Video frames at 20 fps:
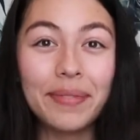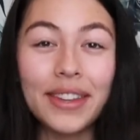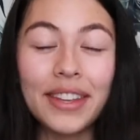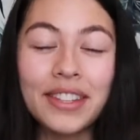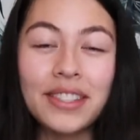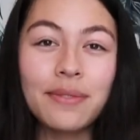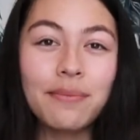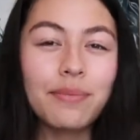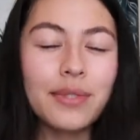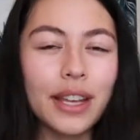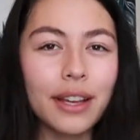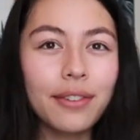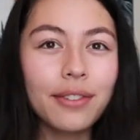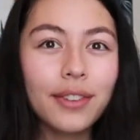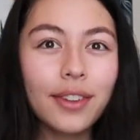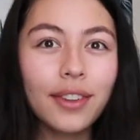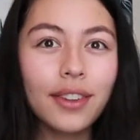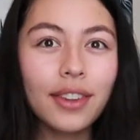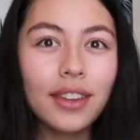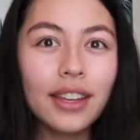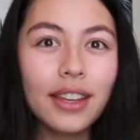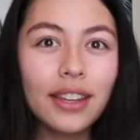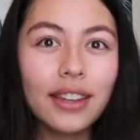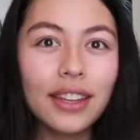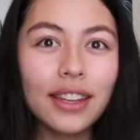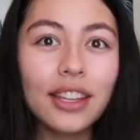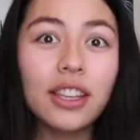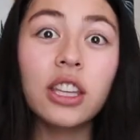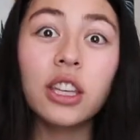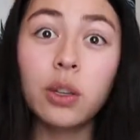It's definitely
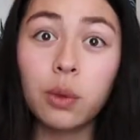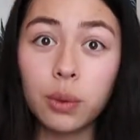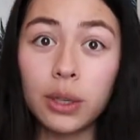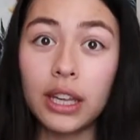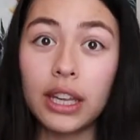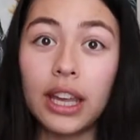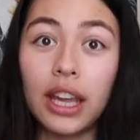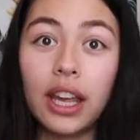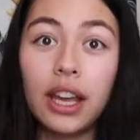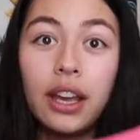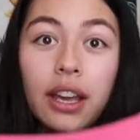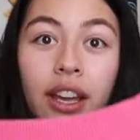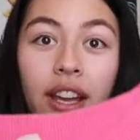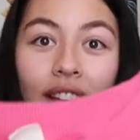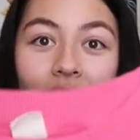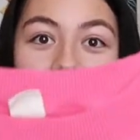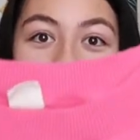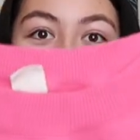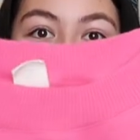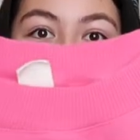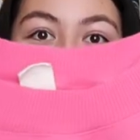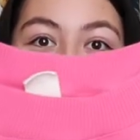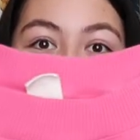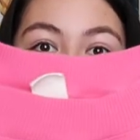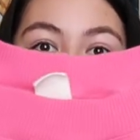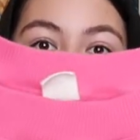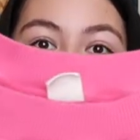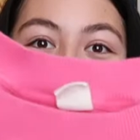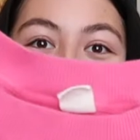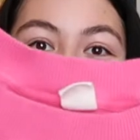like unique. It
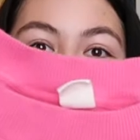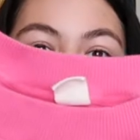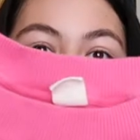is